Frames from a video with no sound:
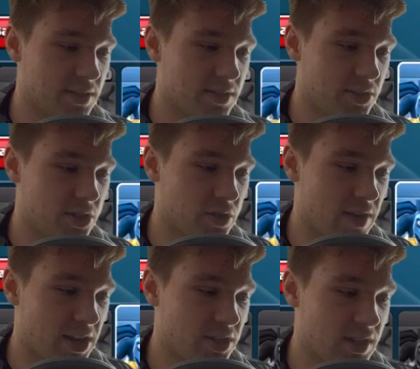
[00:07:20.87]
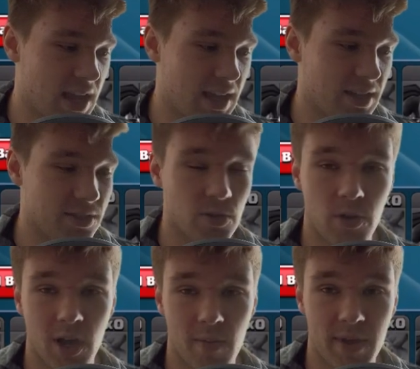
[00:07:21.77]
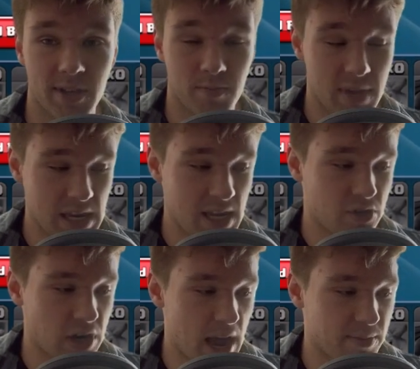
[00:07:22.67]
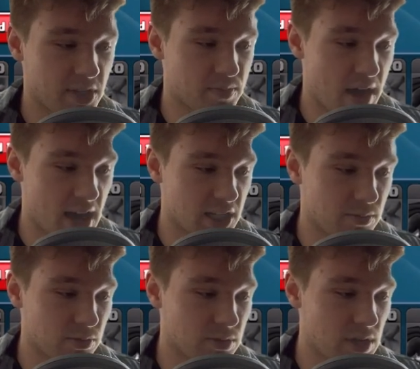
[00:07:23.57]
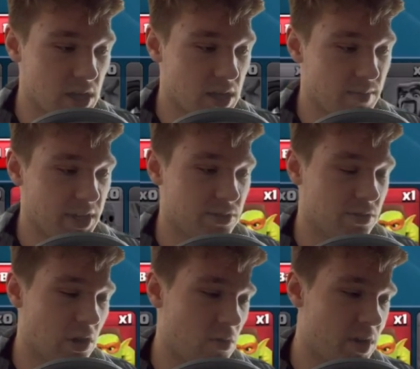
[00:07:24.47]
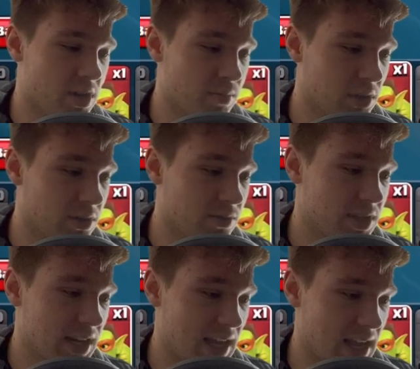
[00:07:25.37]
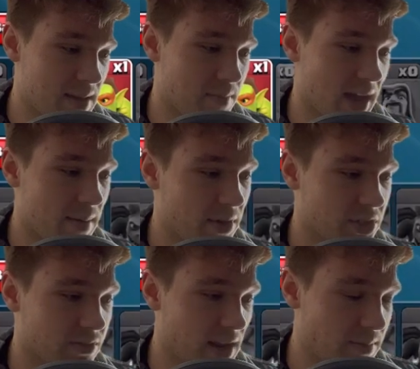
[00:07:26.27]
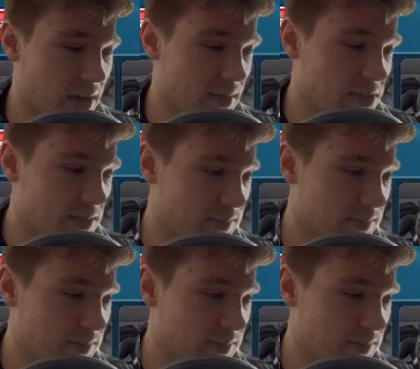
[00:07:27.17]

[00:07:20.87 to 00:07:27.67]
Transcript: such a direction that it can soak up as many traps as possible, because you don't want your balloons getting hit by a bunch of red bombs.